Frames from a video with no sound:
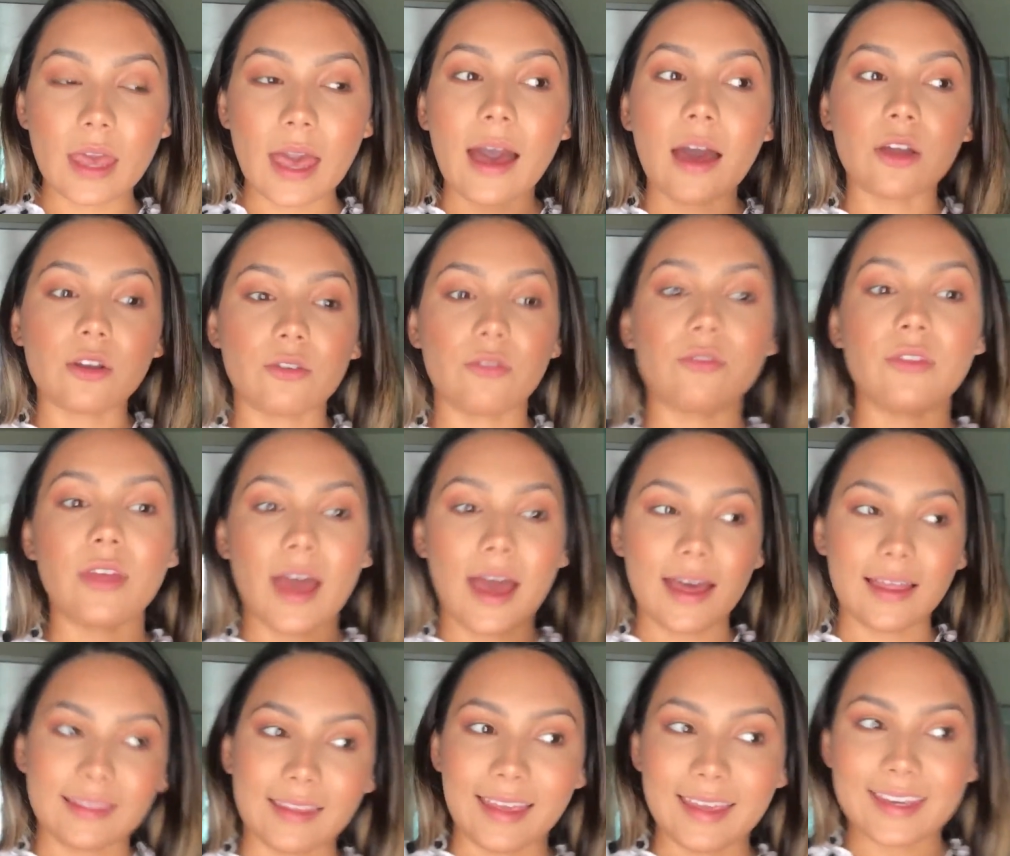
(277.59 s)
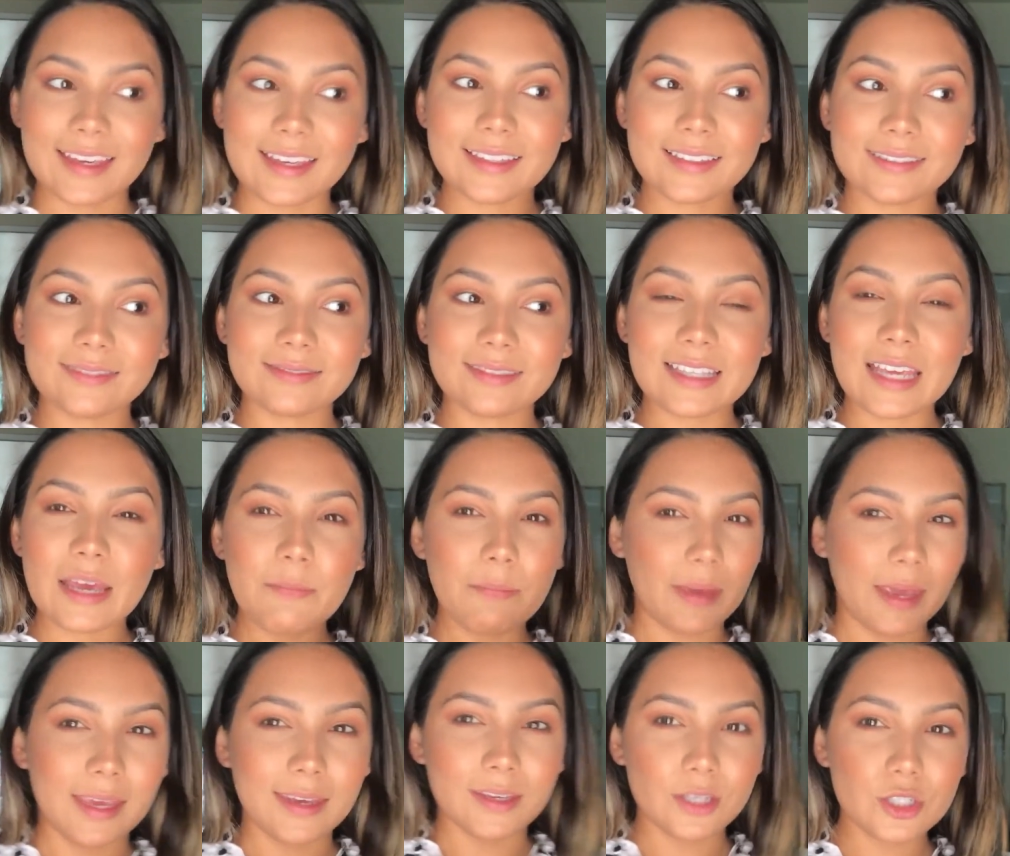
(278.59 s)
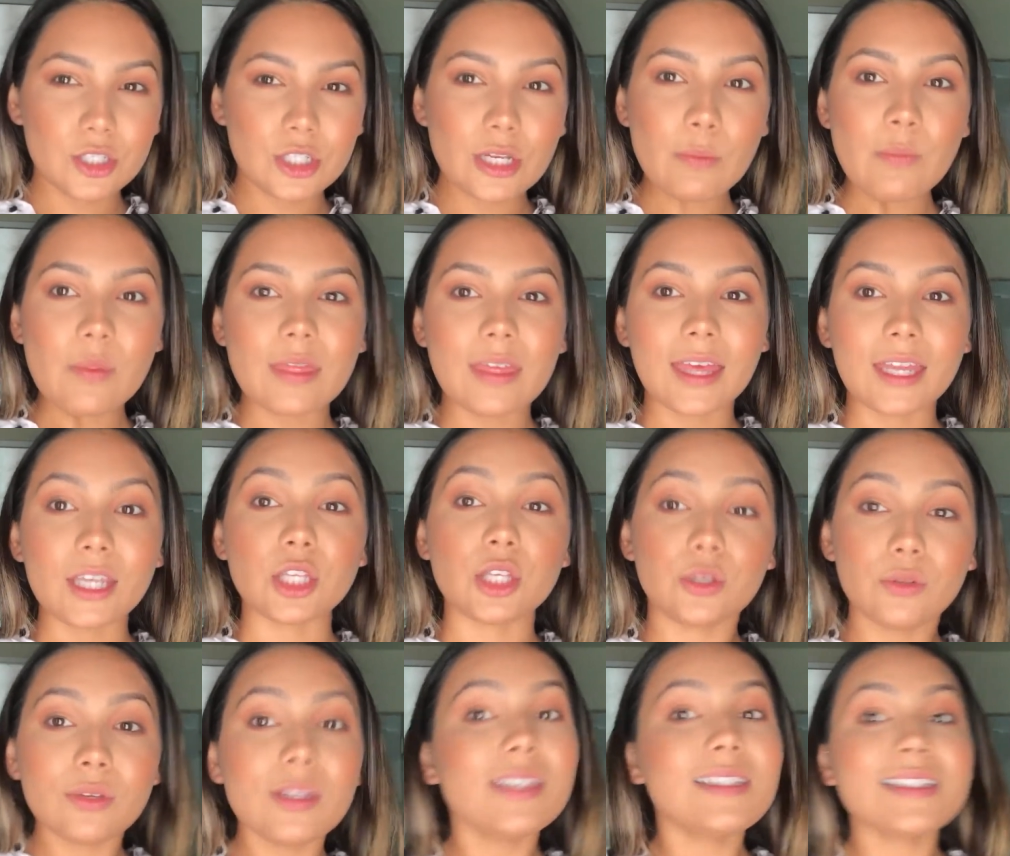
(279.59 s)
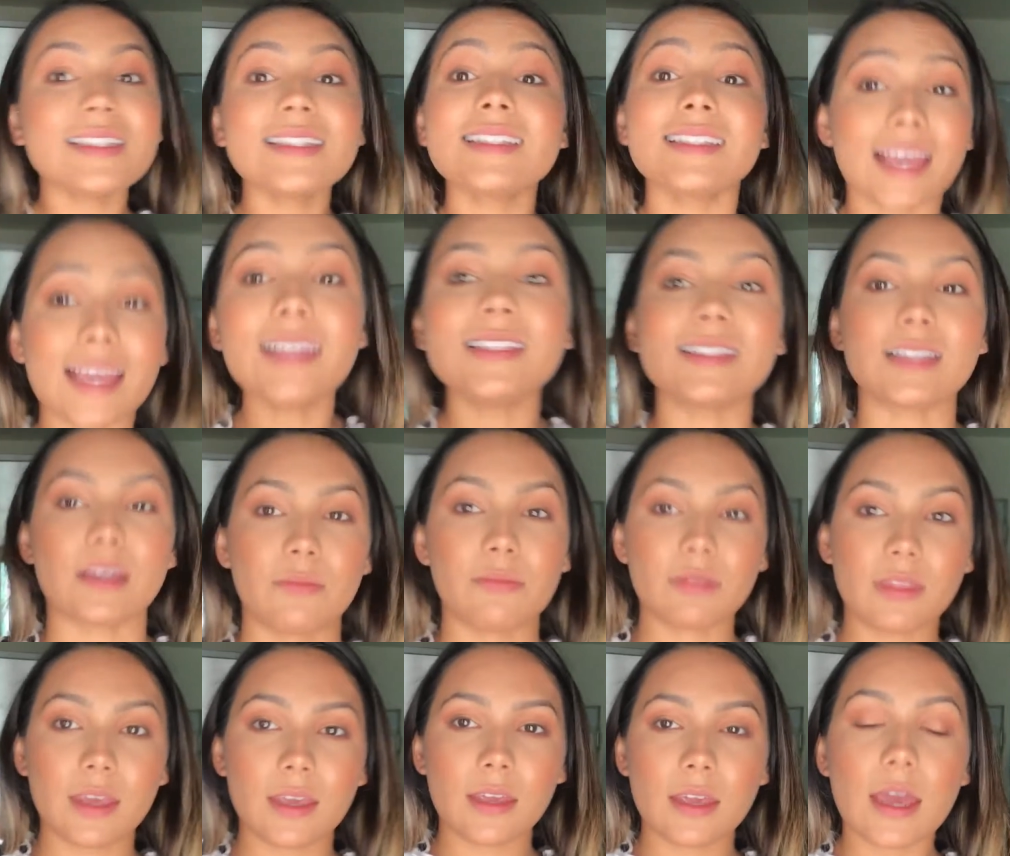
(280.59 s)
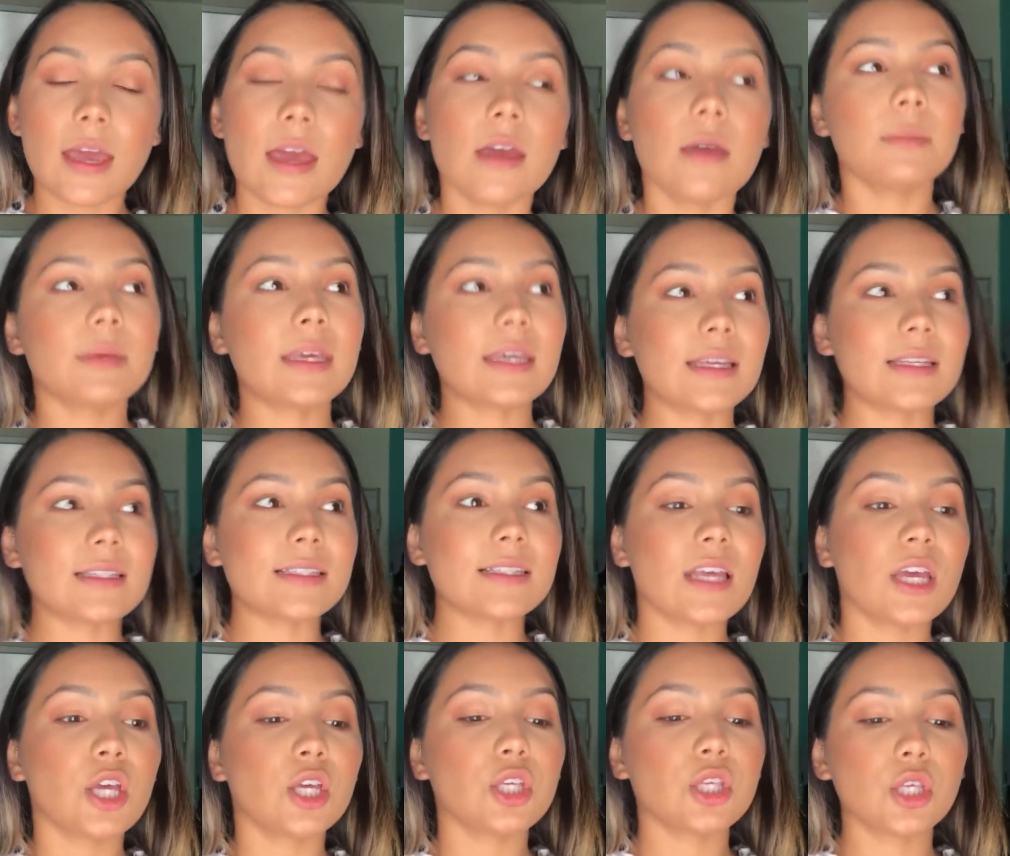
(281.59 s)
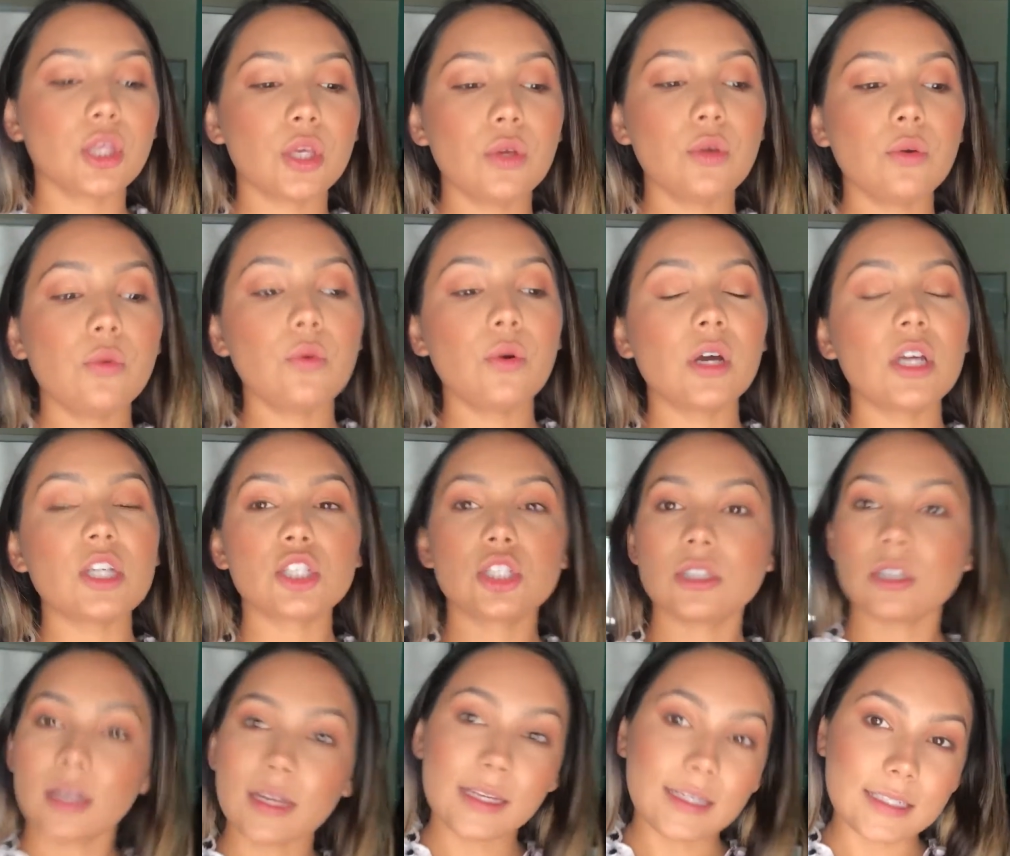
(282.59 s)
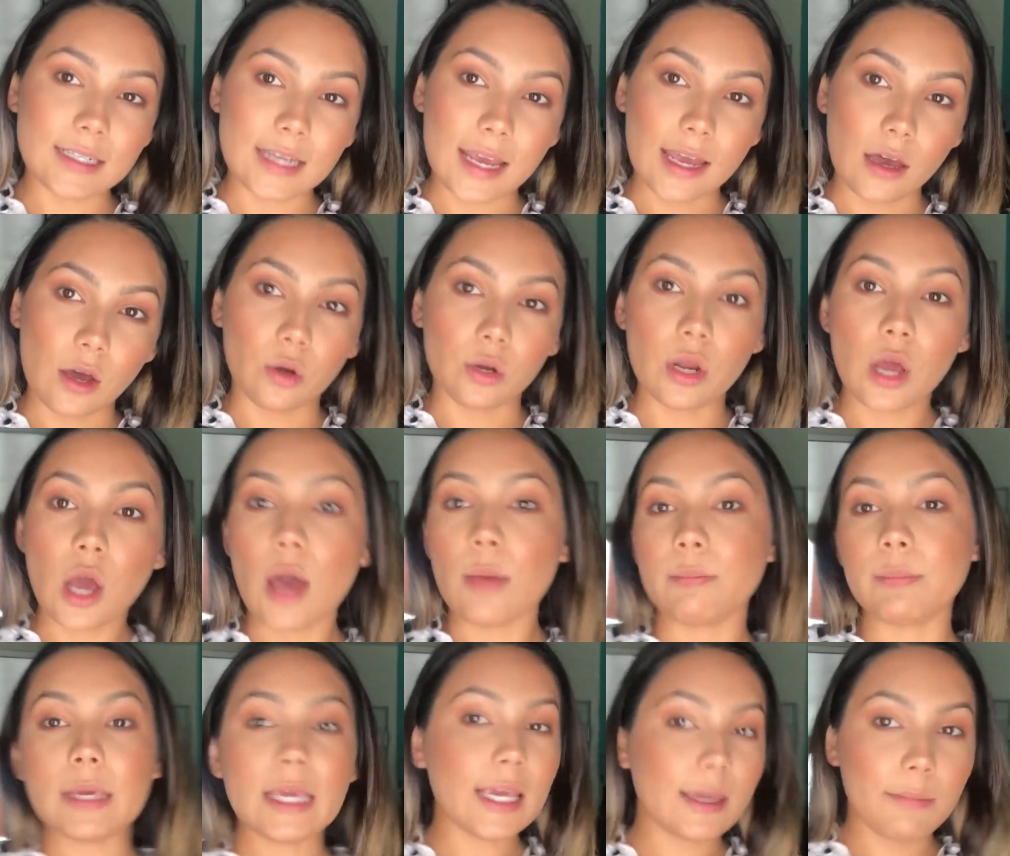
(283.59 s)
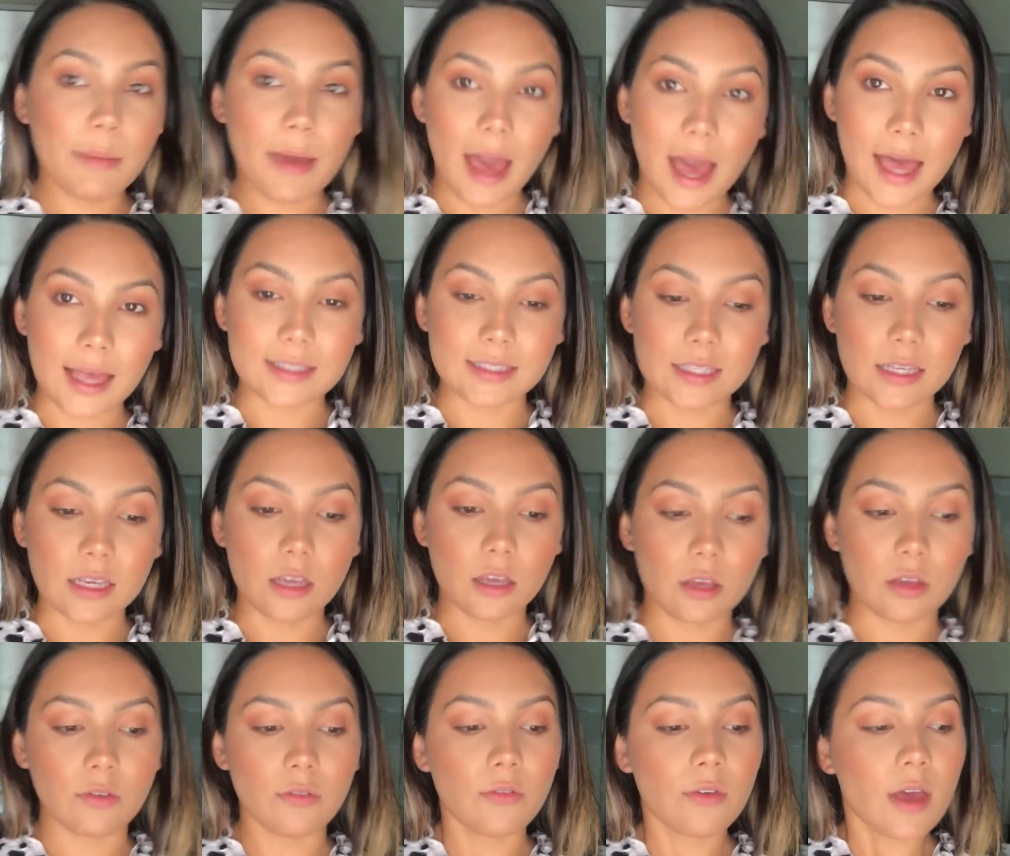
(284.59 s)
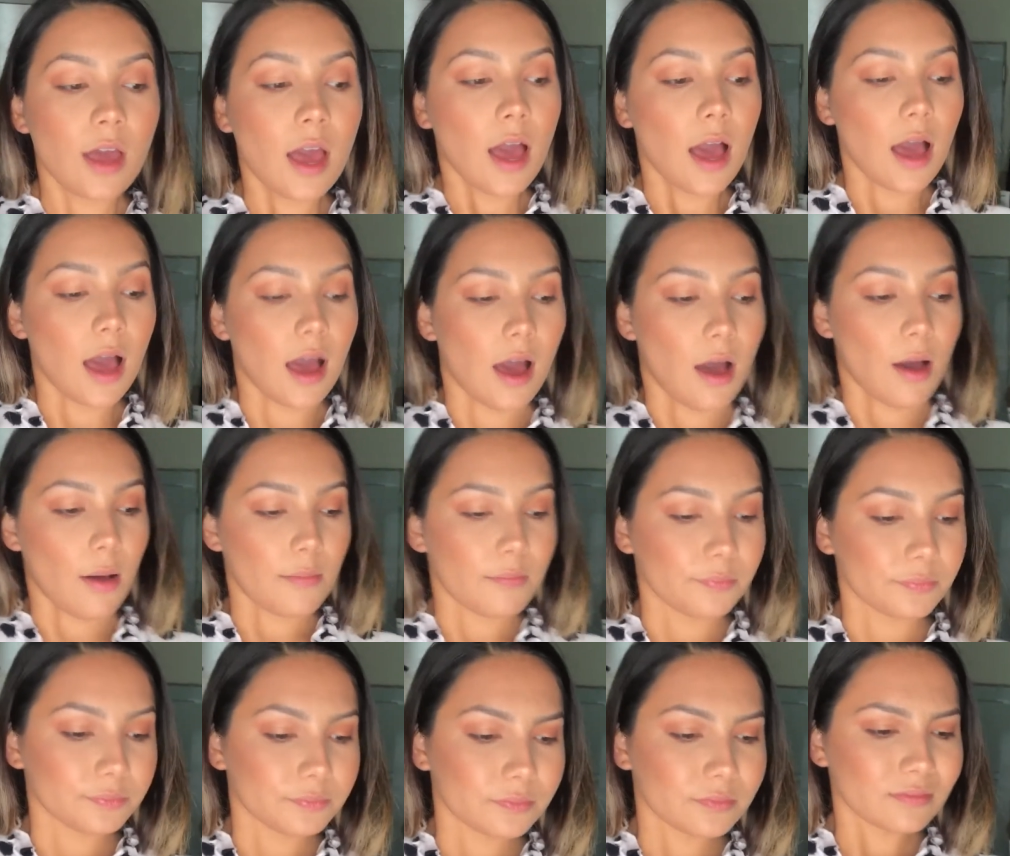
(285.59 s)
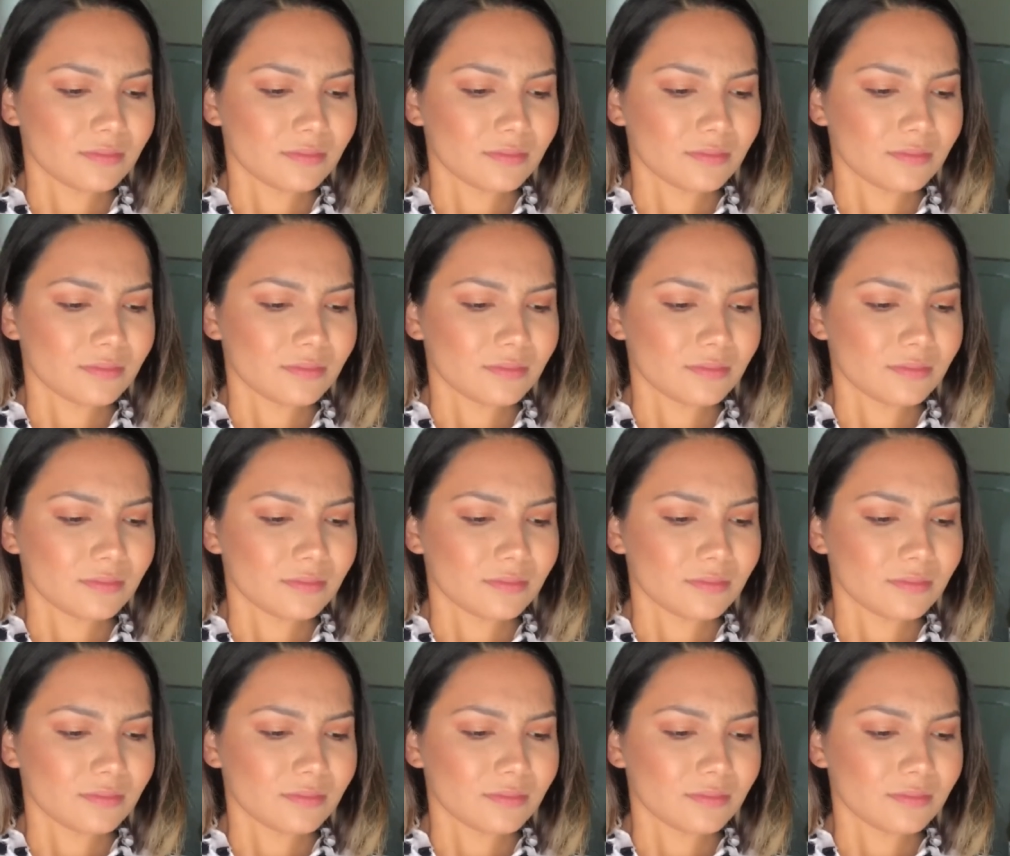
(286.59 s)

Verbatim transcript: out of that like companionship, then you need to say something because you shutting down, being passive, um,